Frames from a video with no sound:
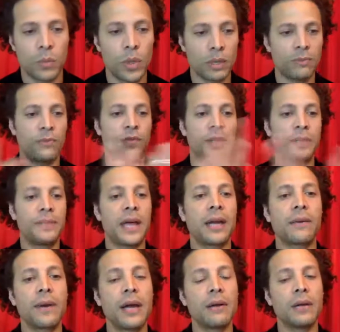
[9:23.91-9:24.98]
Well, flip
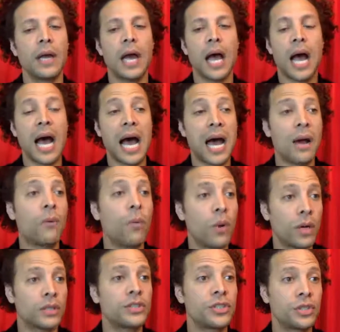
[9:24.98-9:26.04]
that around. I
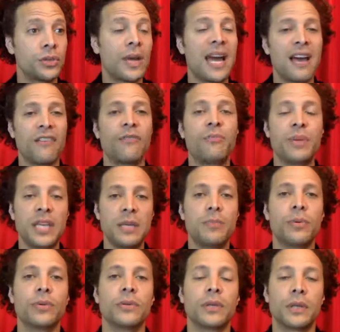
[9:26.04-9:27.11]
want to have
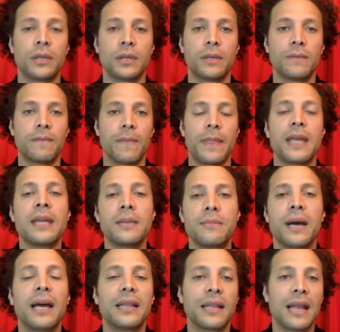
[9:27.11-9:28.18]
people
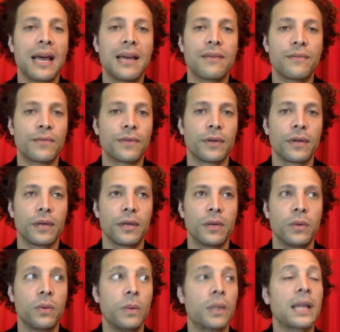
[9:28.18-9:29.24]
in my life
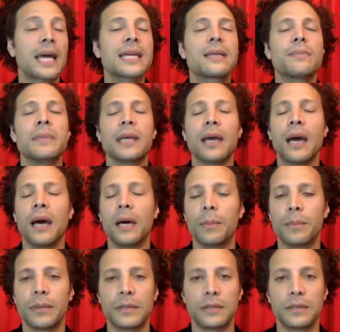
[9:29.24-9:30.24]
who light me up,